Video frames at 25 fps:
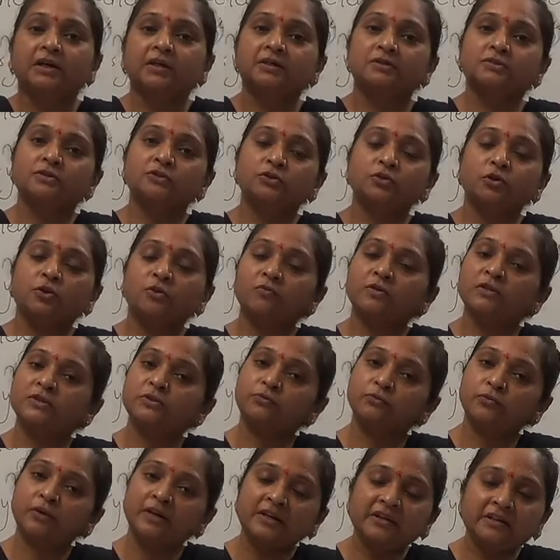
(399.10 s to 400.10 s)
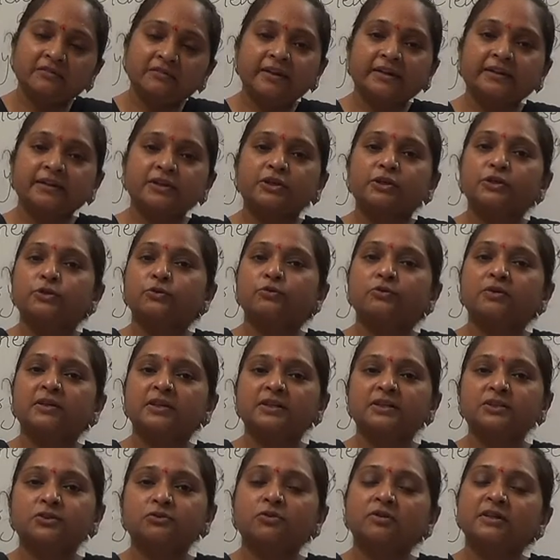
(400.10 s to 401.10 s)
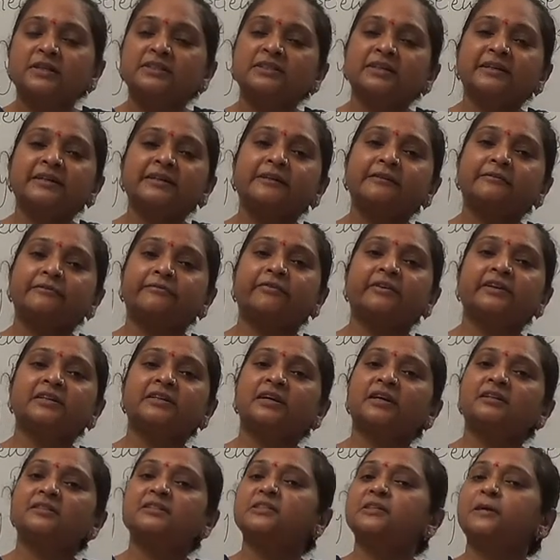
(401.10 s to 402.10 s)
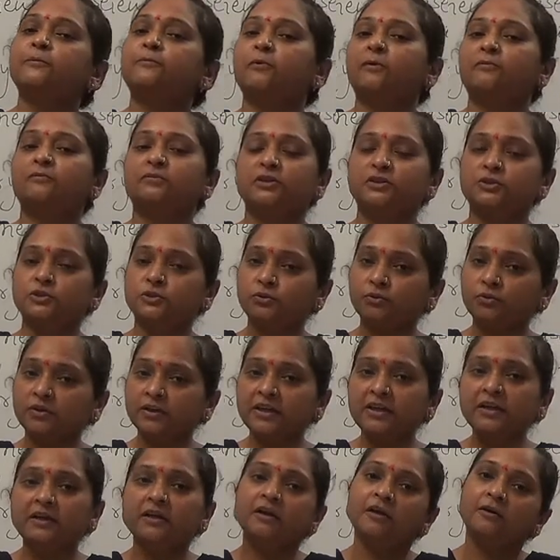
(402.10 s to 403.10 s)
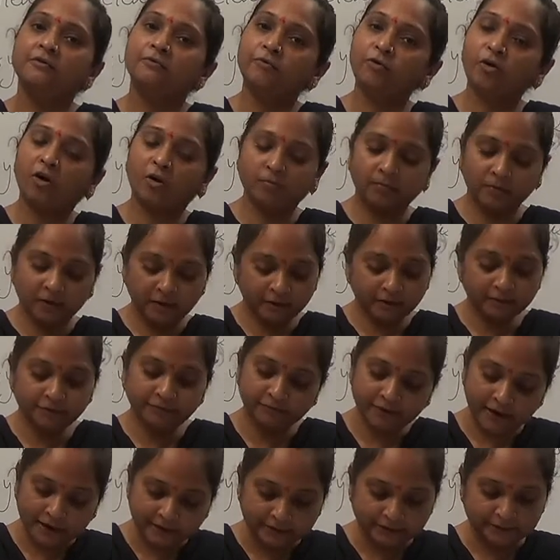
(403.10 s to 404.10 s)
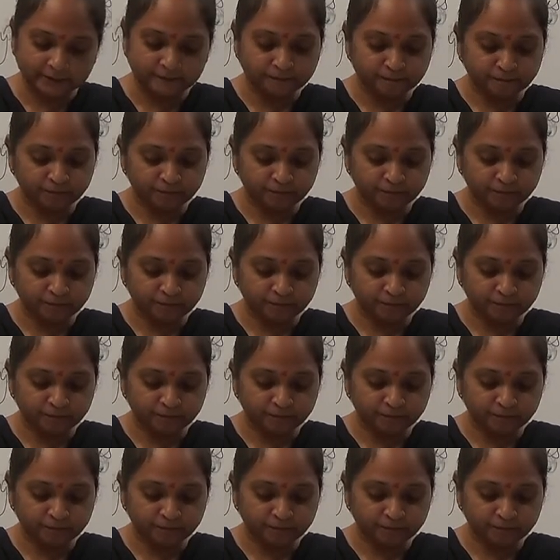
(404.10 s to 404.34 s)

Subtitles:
Jo was really very curious to listen different concept of the story from her father.